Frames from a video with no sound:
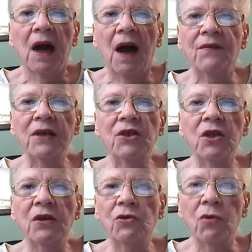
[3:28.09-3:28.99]
of this
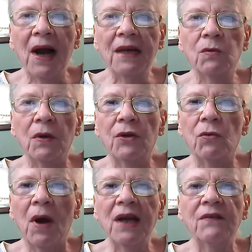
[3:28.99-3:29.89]
year tracks with the
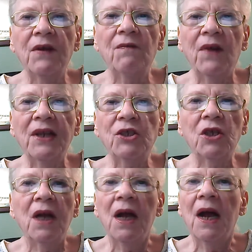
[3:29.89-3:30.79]
rise of
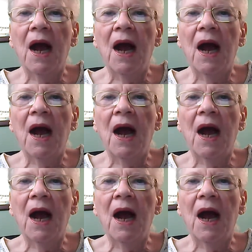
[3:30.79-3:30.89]
inflation,